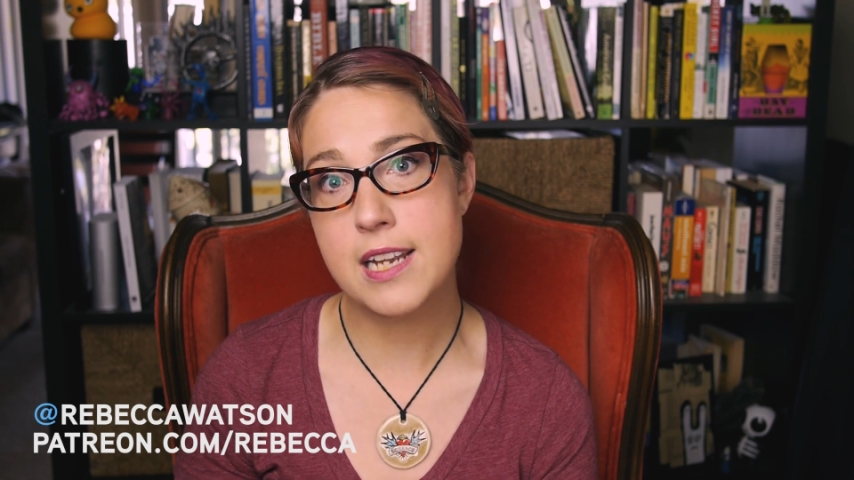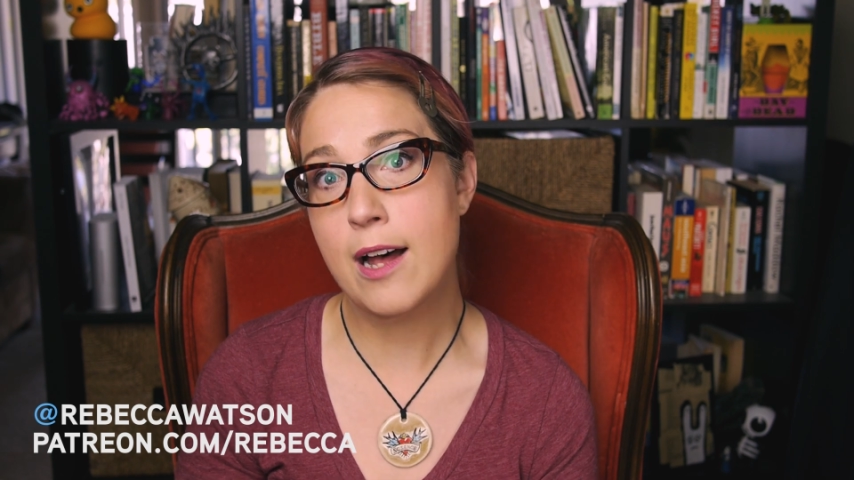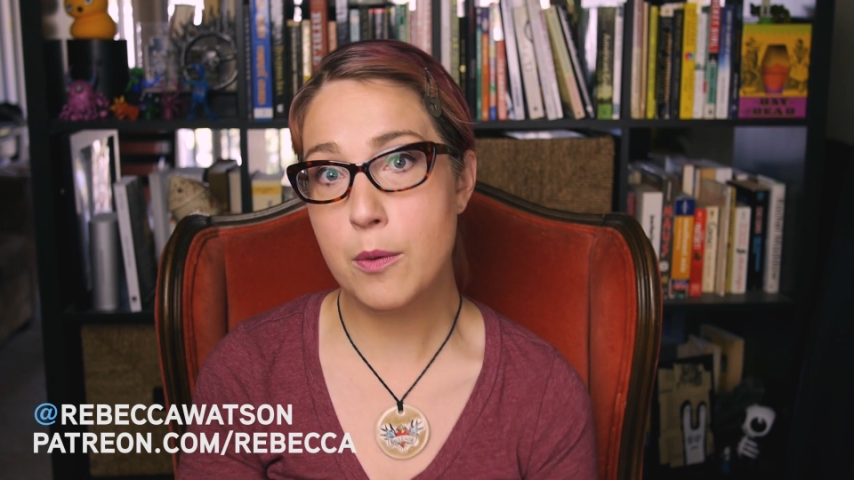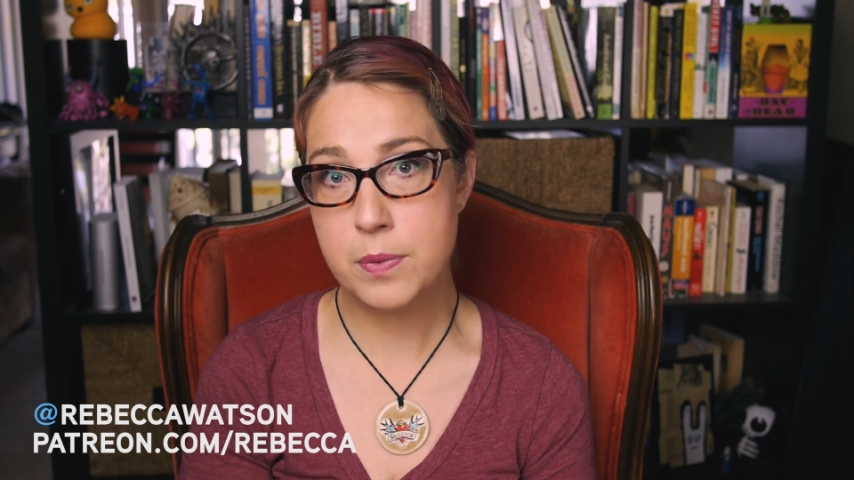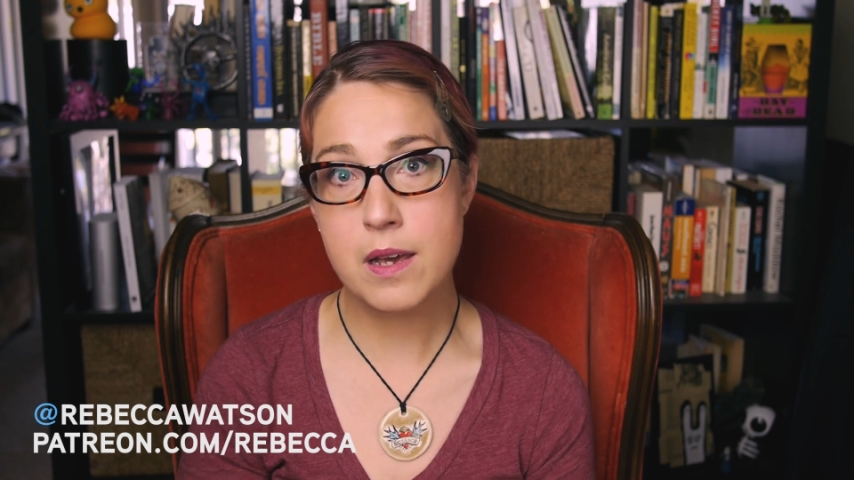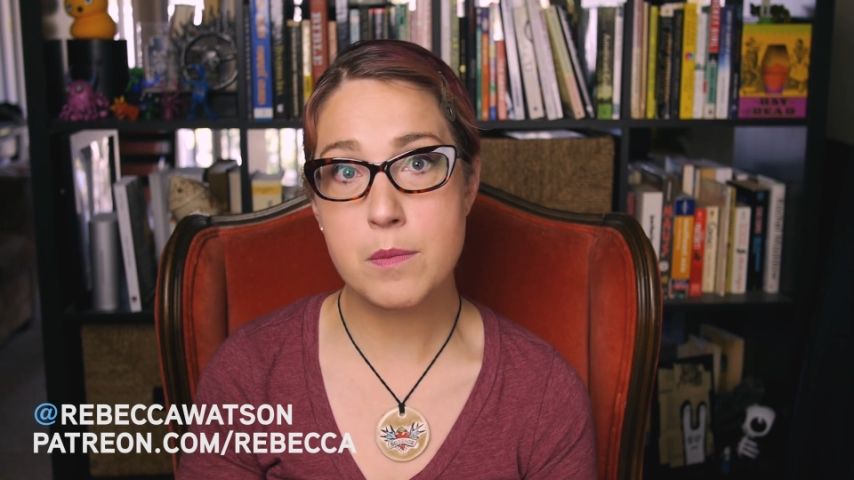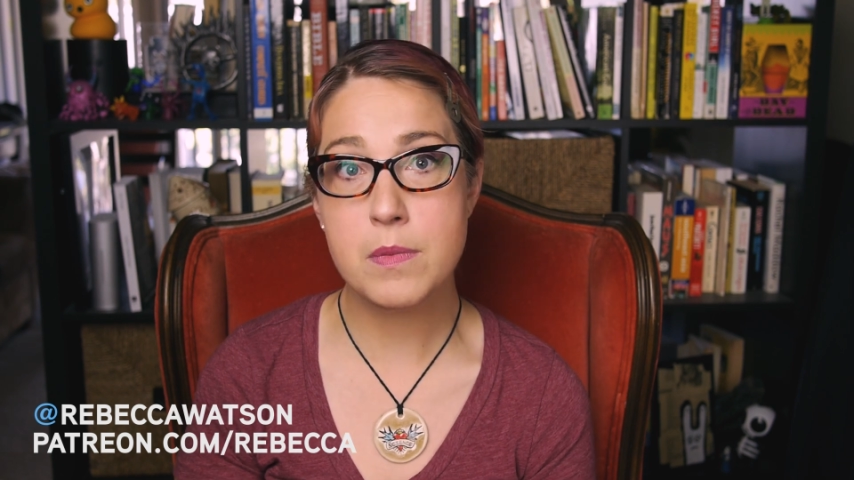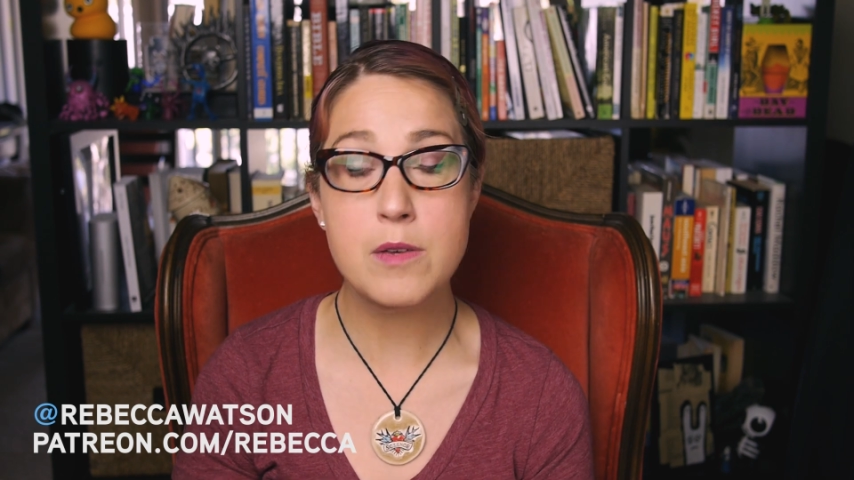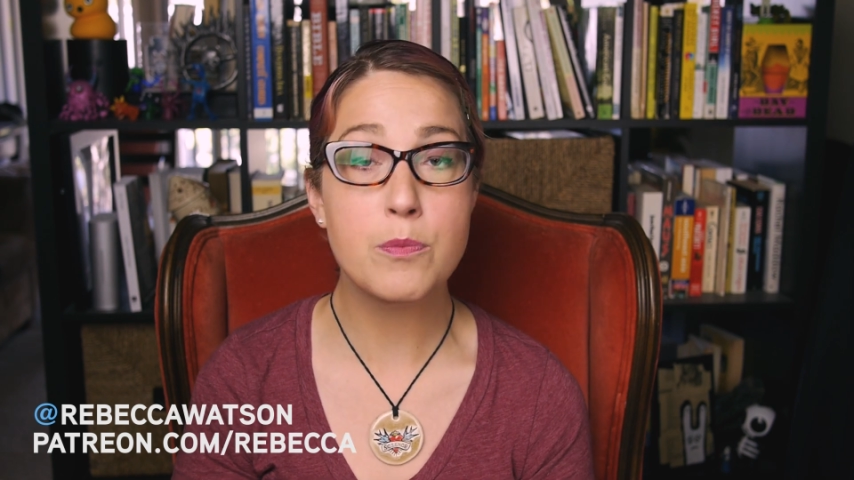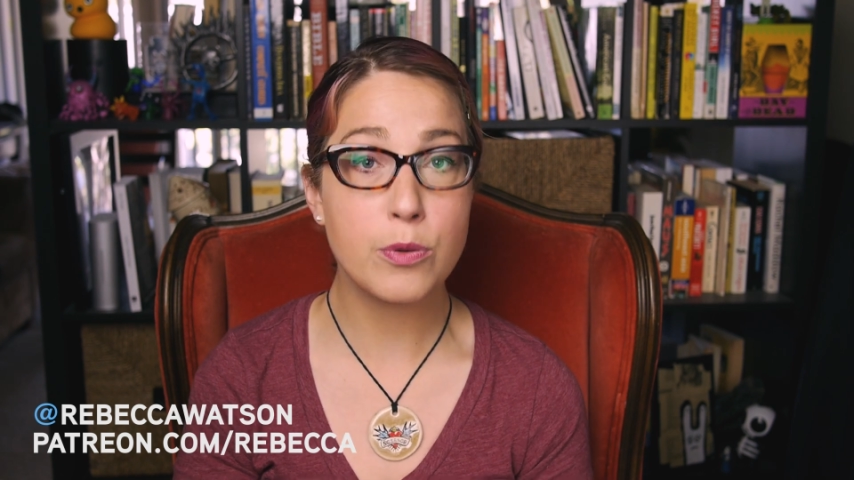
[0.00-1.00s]
to help them
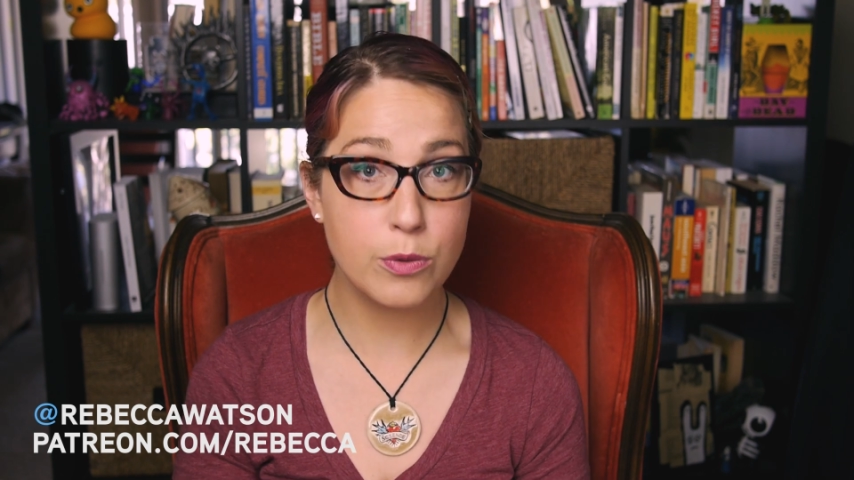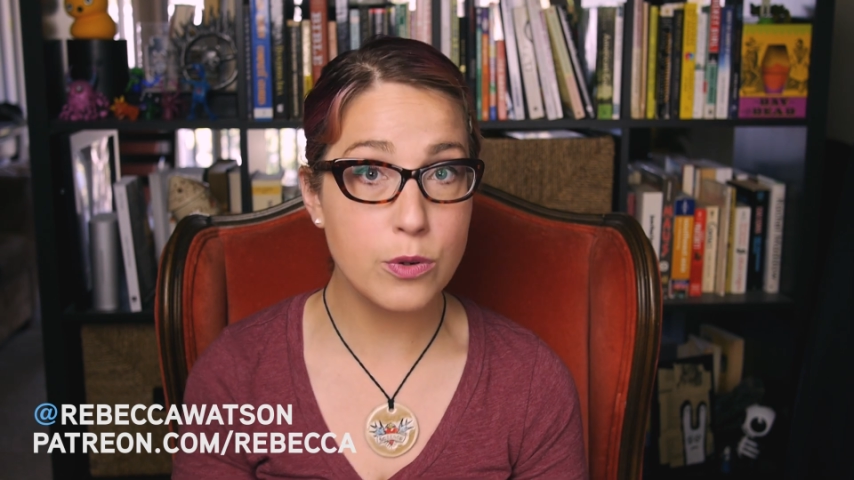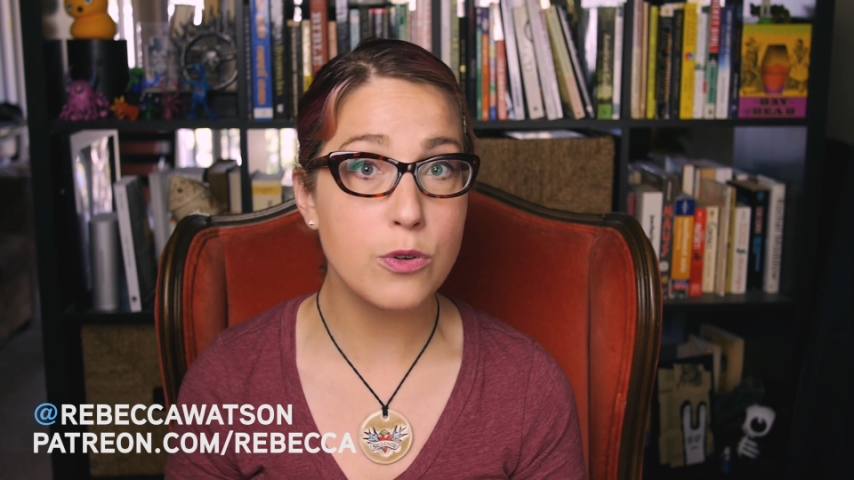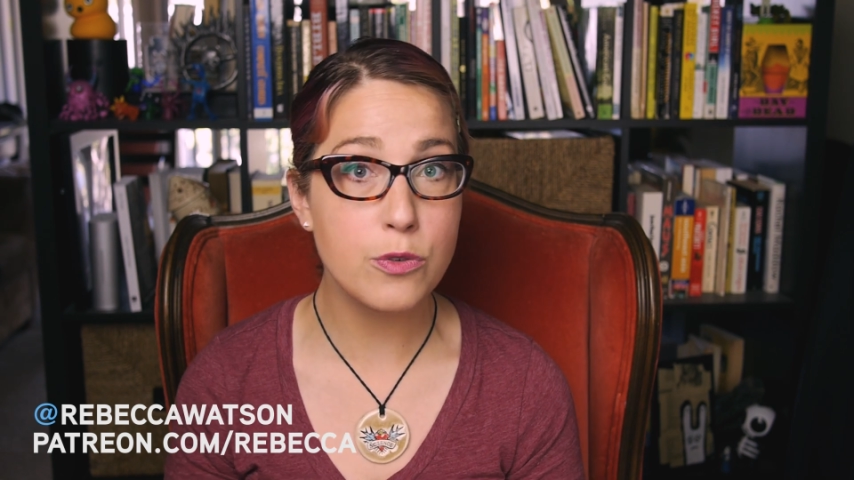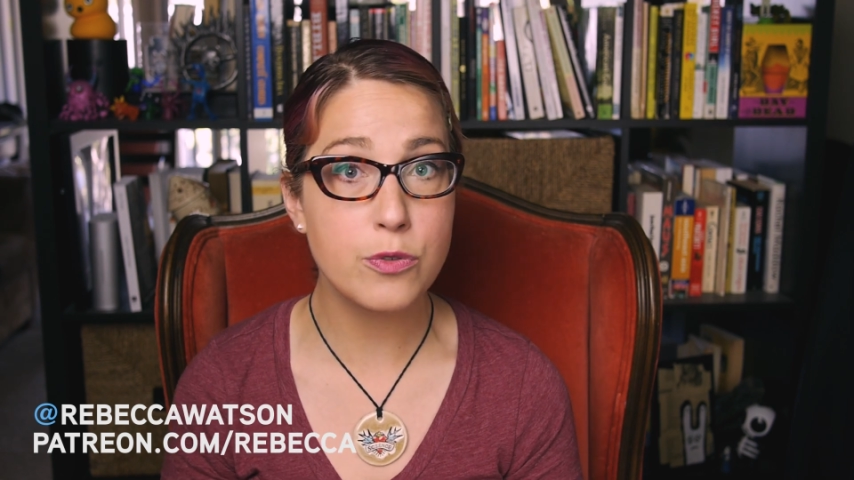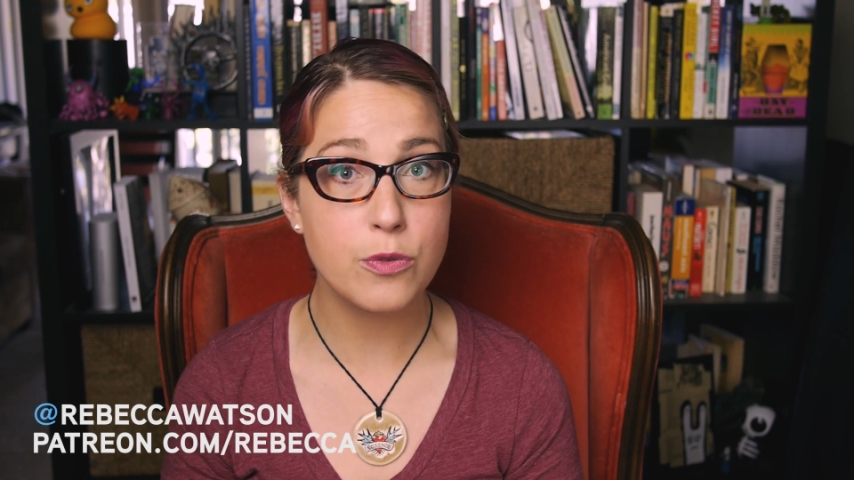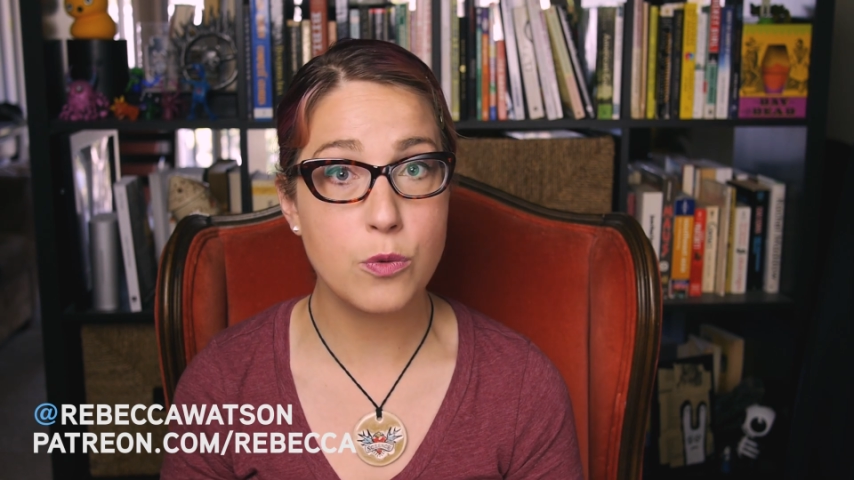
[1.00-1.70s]
improve